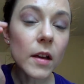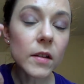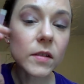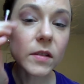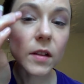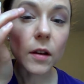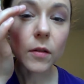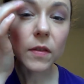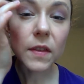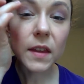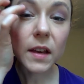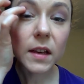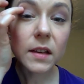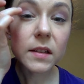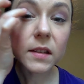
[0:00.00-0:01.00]
So
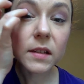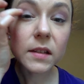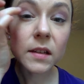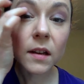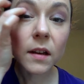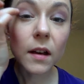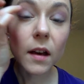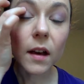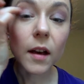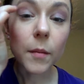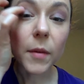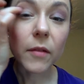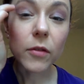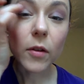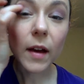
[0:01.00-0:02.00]
this,
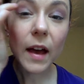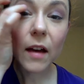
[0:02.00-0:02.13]
if you